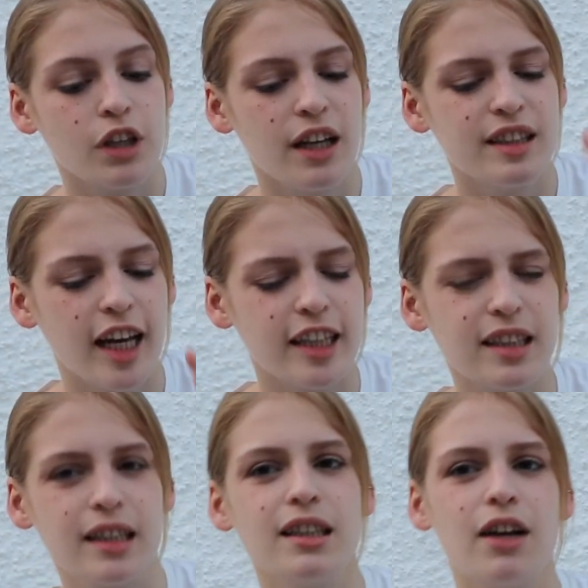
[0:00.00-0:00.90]
takes
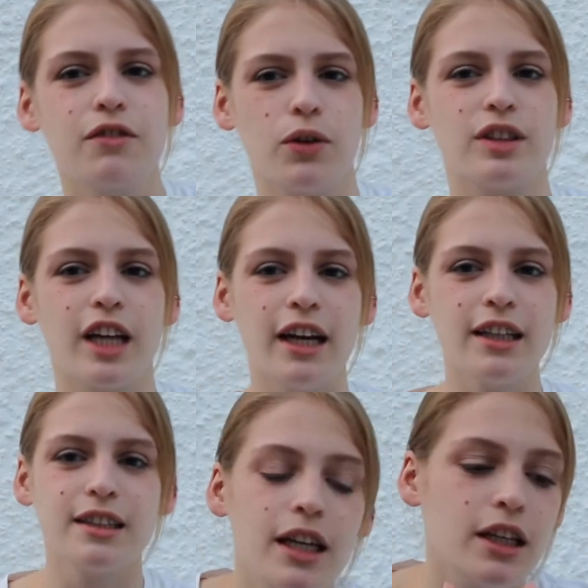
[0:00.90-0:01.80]
things out of
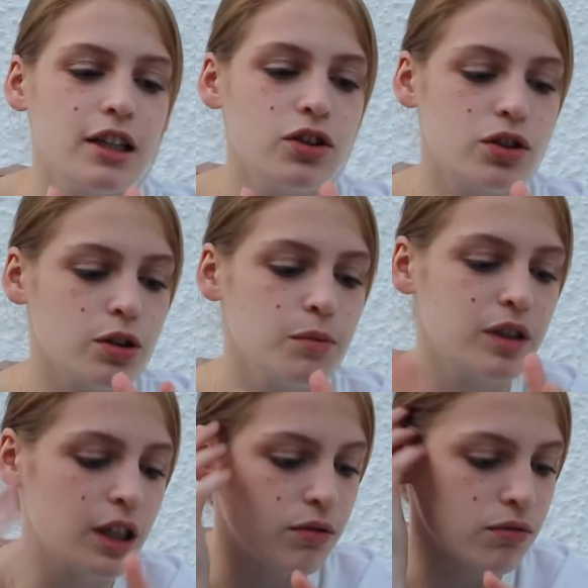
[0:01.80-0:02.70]
context. He zooms
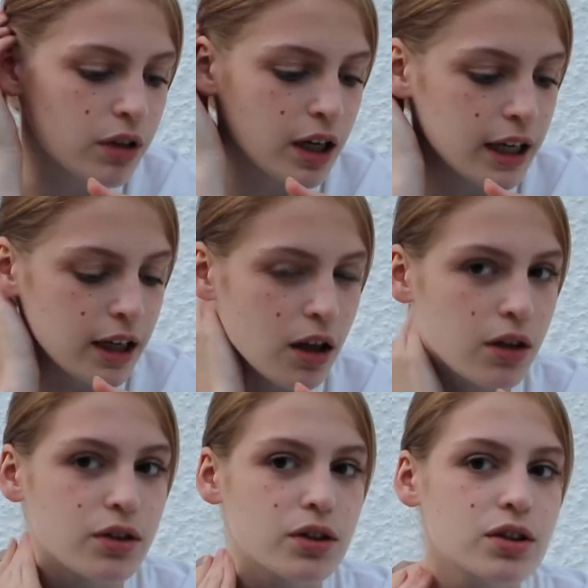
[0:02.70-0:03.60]
in really
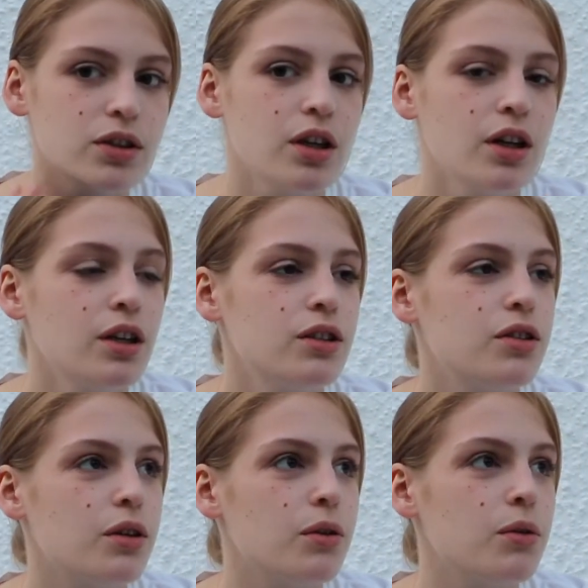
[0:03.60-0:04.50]
close
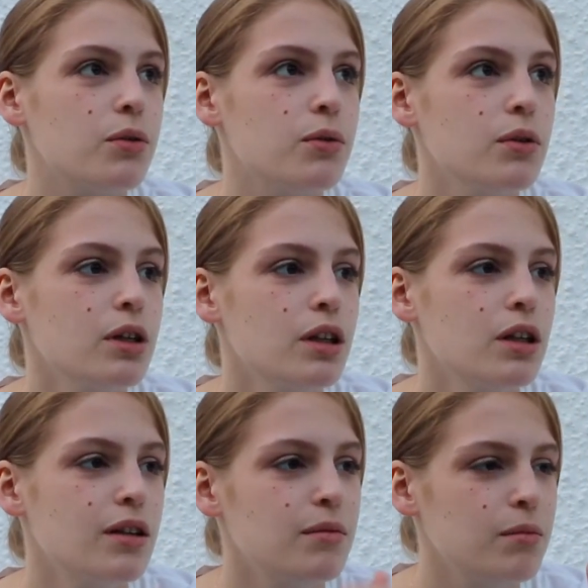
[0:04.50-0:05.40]
to,
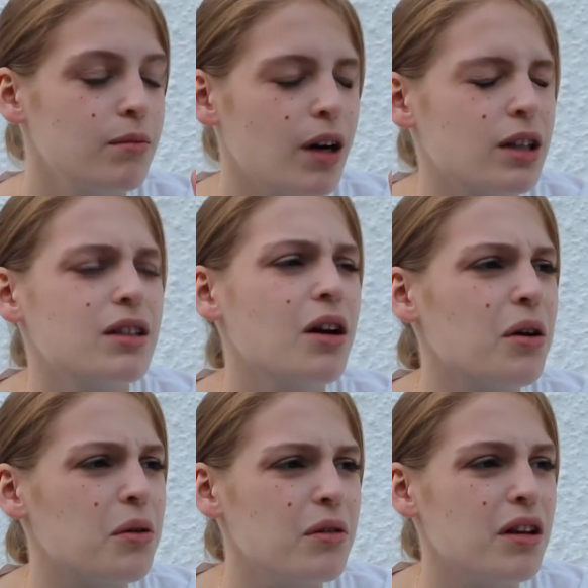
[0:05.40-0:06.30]
I don't
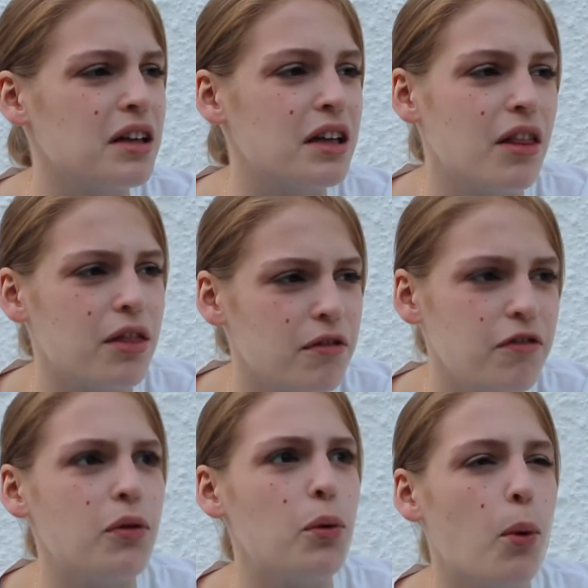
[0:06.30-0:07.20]
know, like the
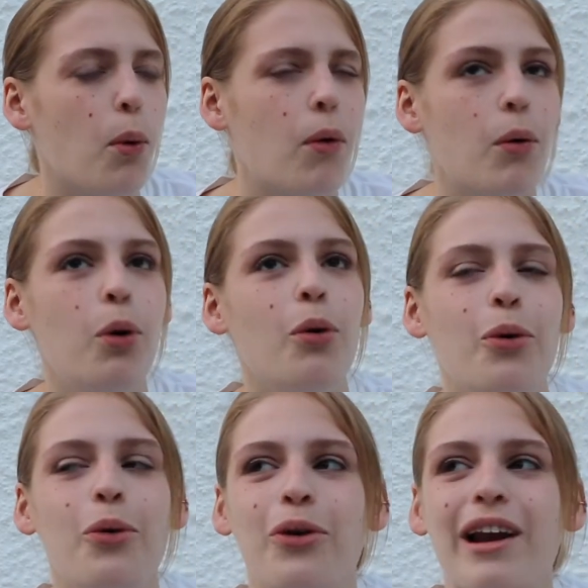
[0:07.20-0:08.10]
floor
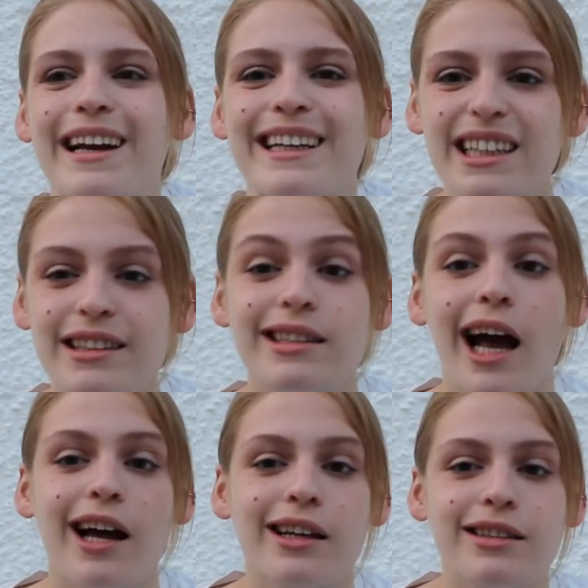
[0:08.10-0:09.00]
or like
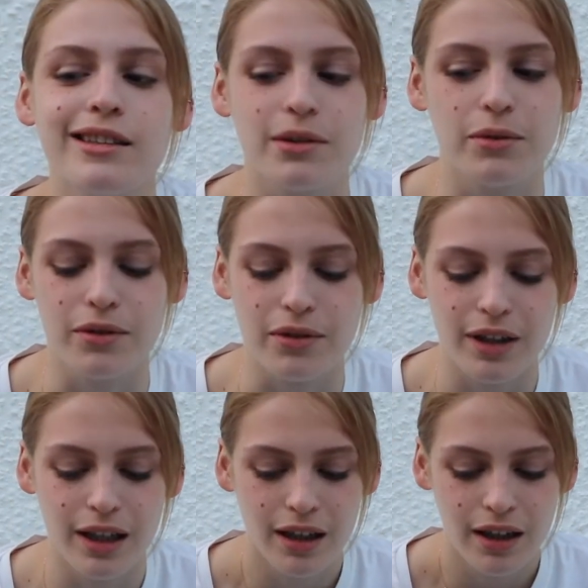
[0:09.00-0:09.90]
sand or,
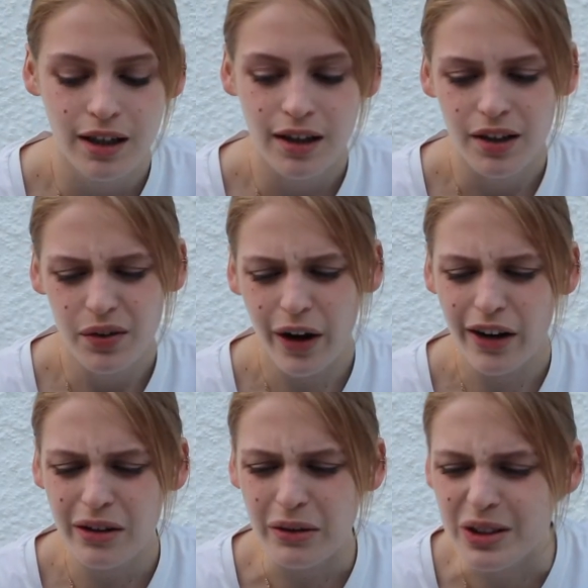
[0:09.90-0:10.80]
I
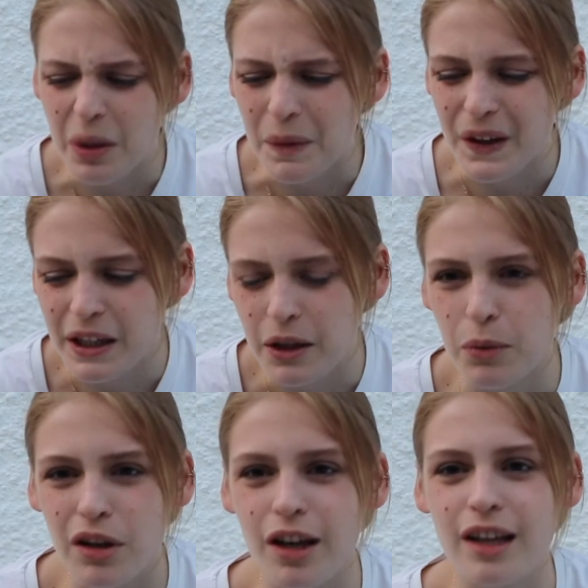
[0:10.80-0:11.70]
don't know, something that you
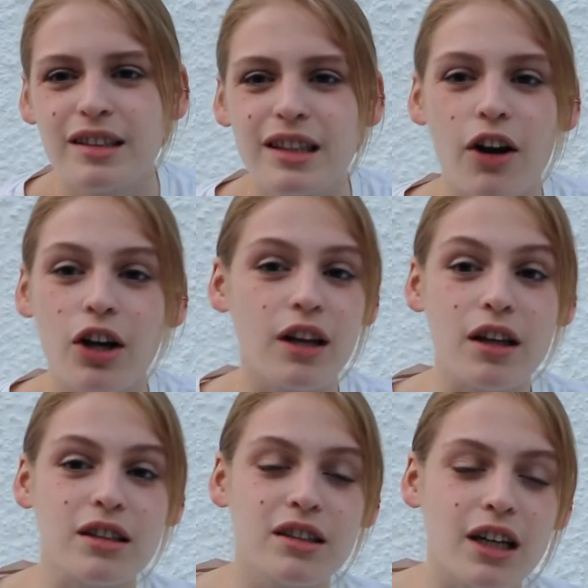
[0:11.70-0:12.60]
wouldn't necessarily
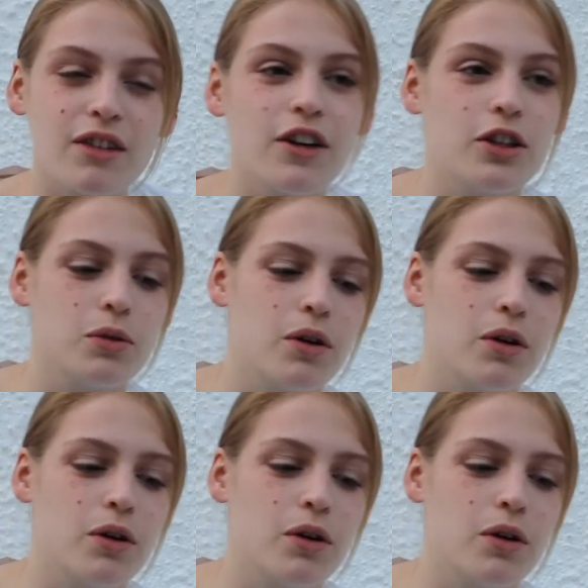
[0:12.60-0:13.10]
think to take a photo